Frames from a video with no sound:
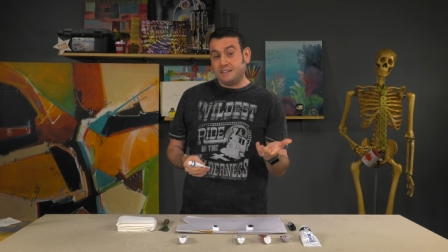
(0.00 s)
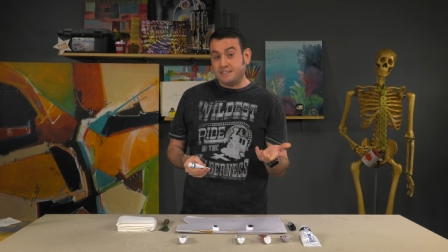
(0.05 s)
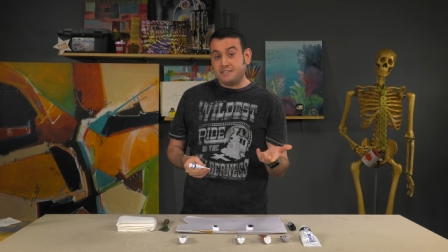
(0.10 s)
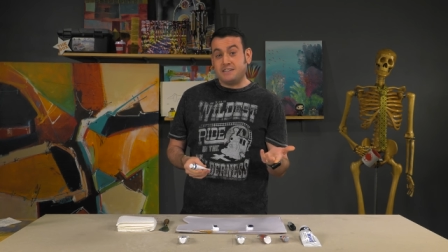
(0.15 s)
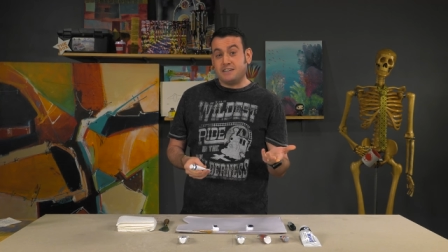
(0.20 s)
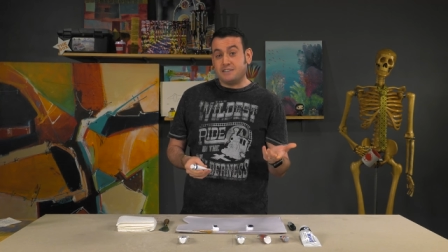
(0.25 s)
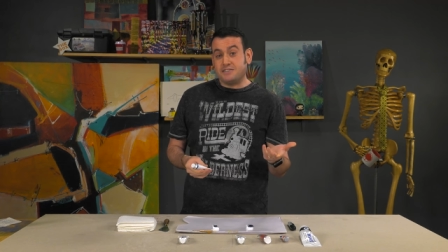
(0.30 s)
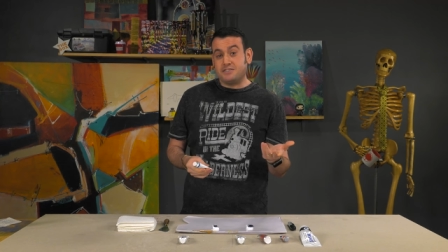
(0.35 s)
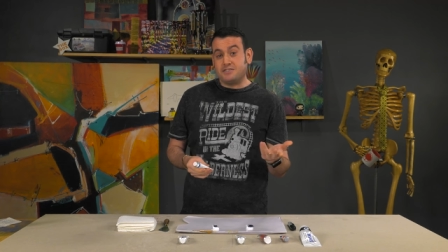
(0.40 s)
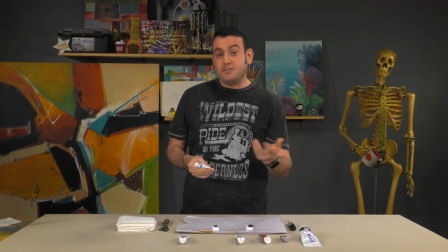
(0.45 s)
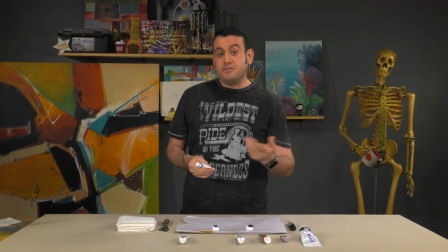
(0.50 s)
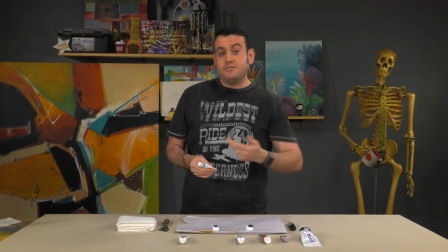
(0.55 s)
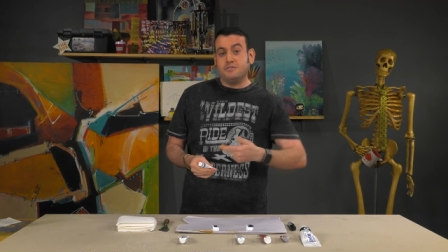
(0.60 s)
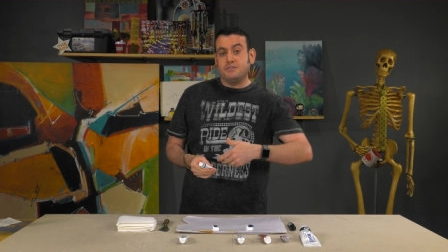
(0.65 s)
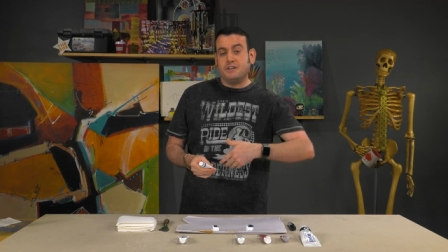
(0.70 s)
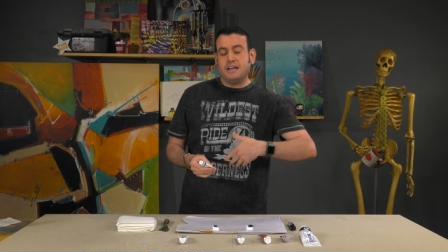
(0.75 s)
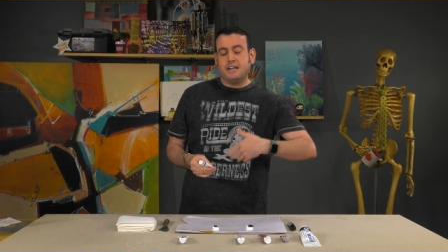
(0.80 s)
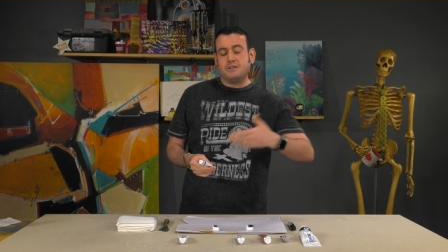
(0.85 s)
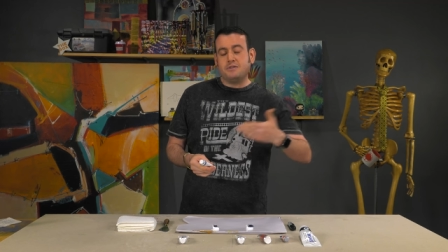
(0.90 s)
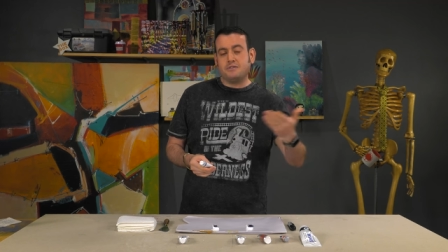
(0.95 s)
let's say a
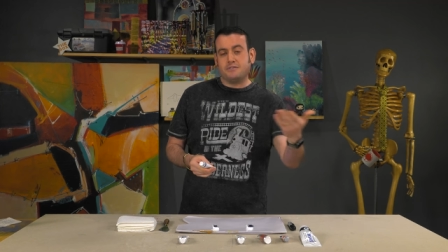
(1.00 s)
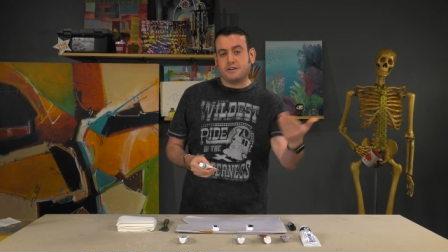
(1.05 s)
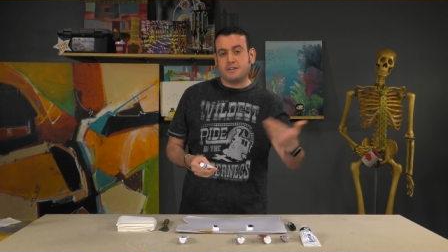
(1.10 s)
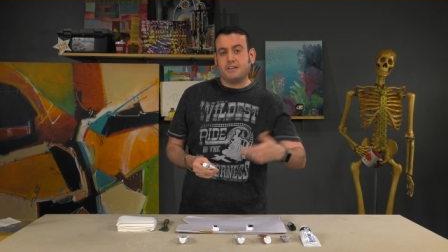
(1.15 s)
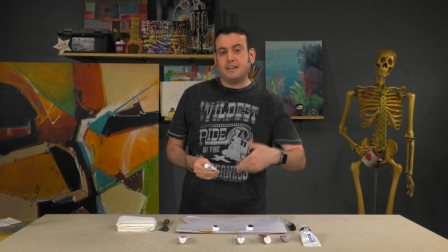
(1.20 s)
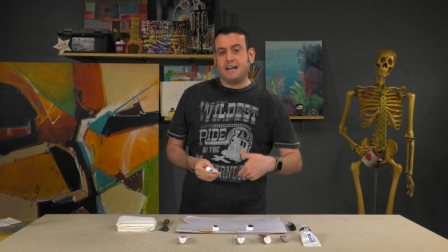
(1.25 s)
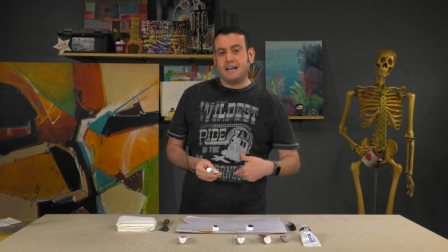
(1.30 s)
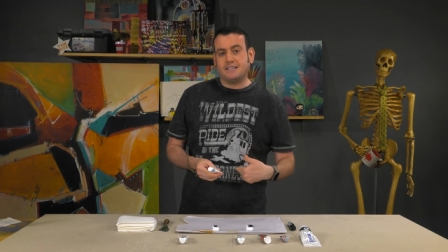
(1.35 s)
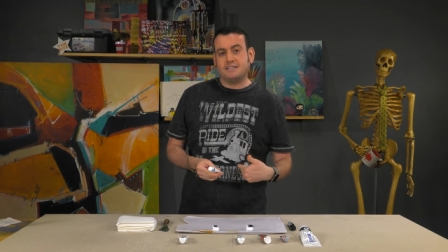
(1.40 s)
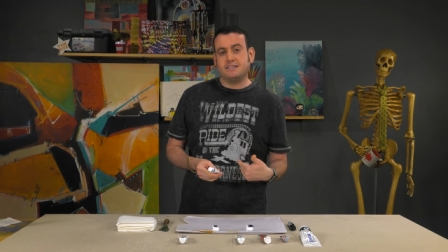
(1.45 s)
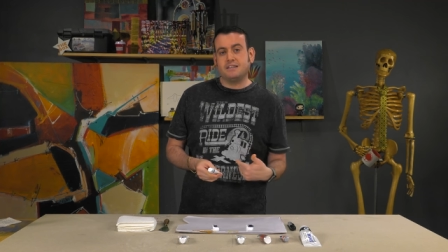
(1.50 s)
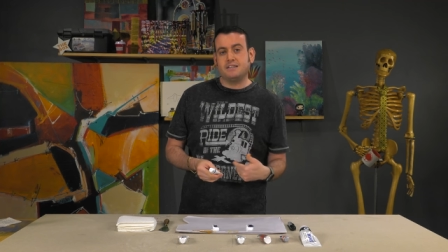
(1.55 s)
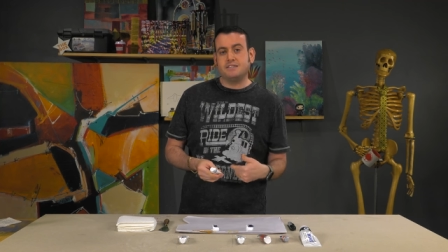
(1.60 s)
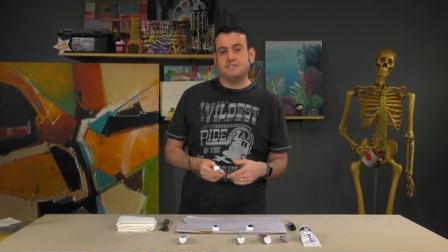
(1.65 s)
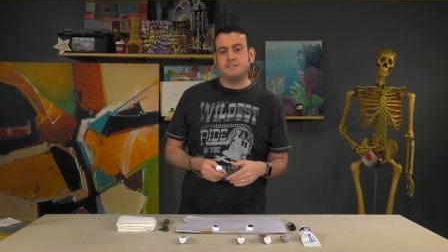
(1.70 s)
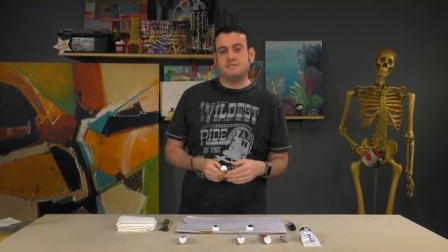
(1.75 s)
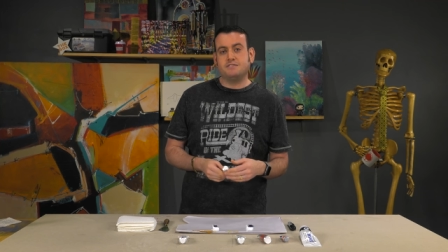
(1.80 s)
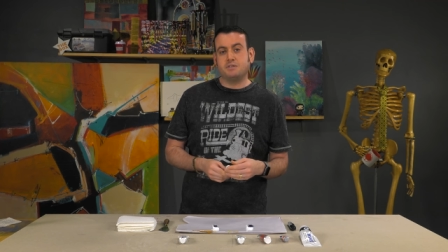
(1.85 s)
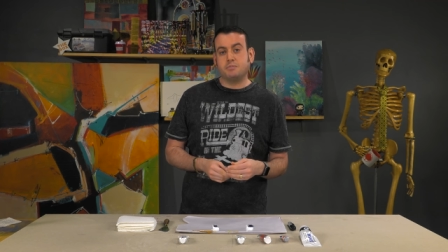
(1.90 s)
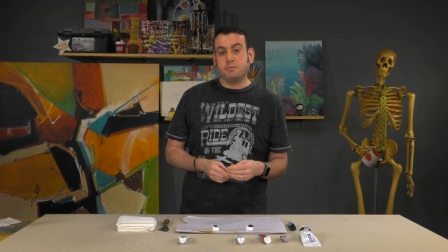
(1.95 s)
student and you have a class
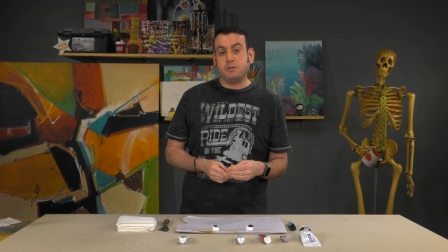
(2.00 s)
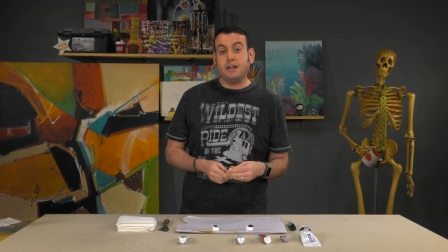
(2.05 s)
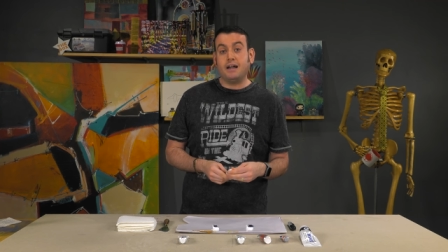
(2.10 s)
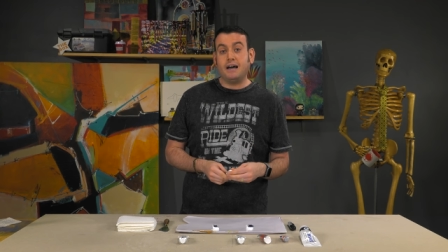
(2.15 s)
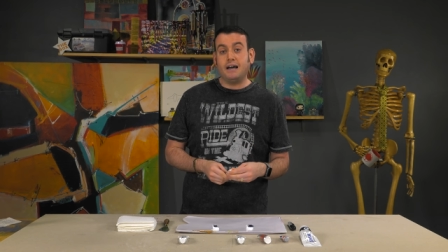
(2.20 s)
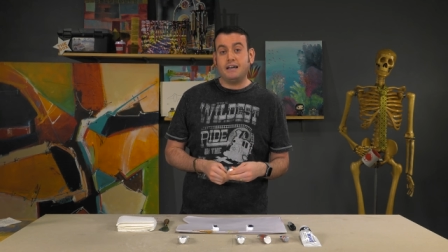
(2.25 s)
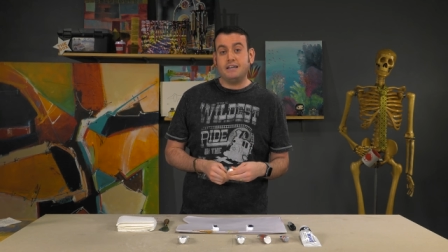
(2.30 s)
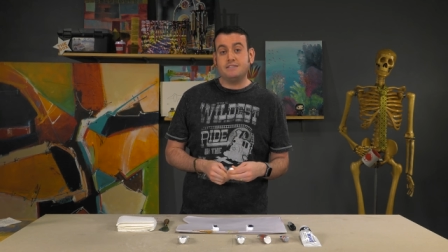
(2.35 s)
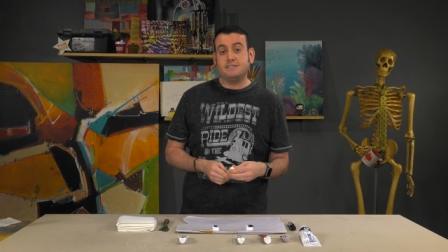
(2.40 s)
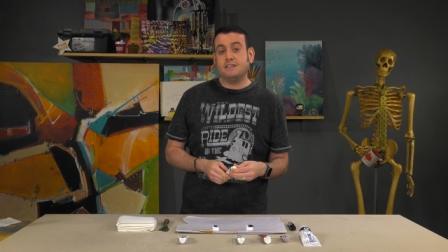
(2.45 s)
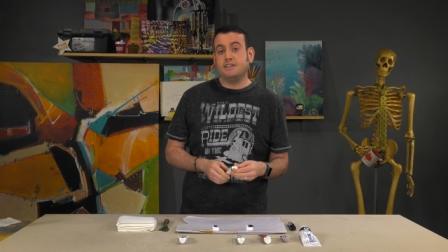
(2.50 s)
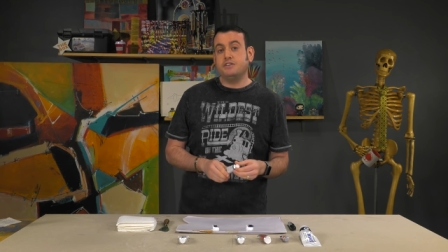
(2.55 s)
list of supplies